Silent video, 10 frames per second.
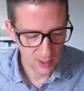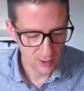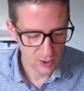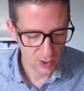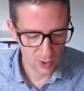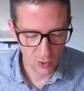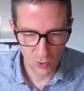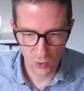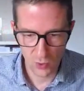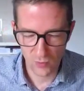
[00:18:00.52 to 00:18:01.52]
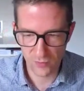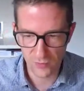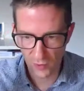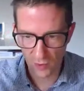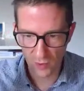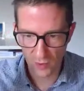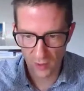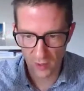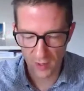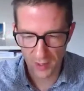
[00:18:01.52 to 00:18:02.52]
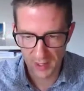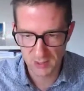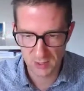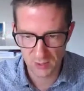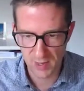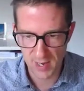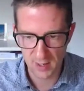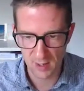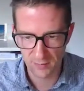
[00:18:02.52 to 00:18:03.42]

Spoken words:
so for this threat,